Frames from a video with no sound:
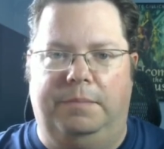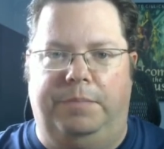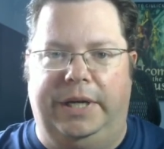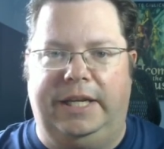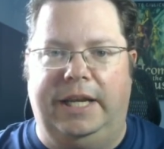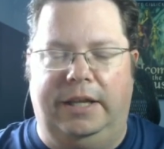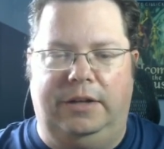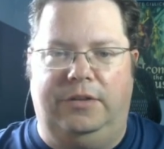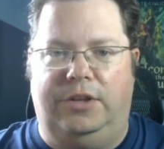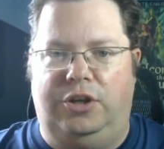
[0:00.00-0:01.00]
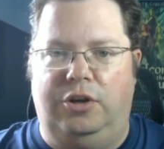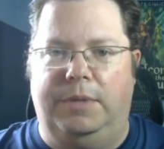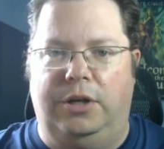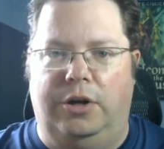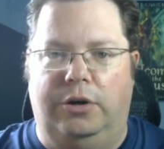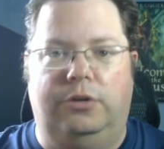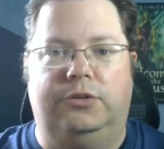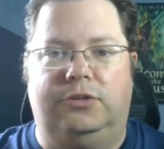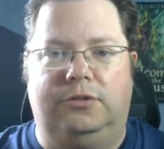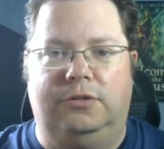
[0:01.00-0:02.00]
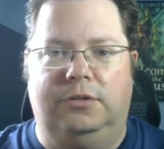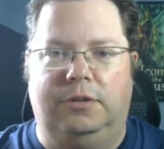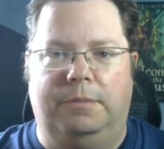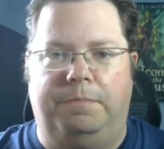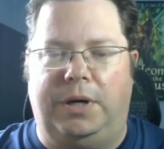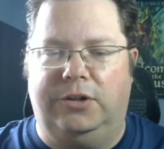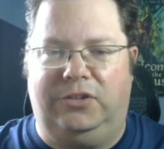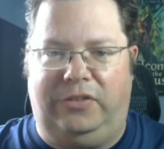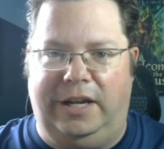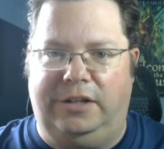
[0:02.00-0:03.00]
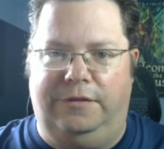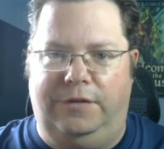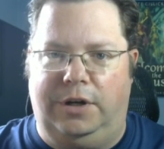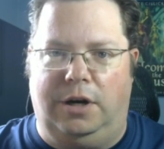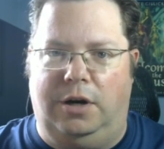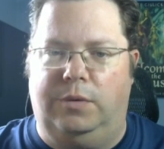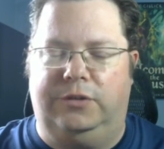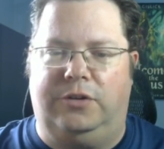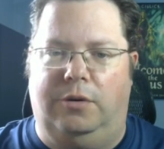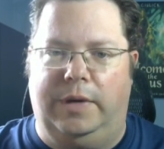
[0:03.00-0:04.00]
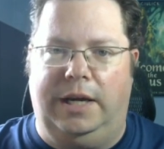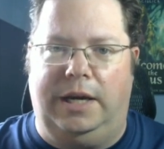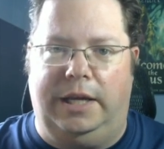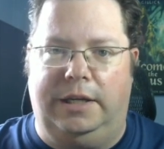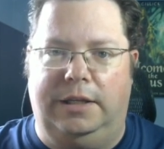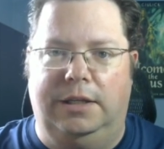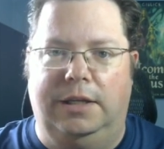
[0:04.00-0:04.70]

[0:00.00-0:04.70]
but can the human nose parse that to figure out what's going on?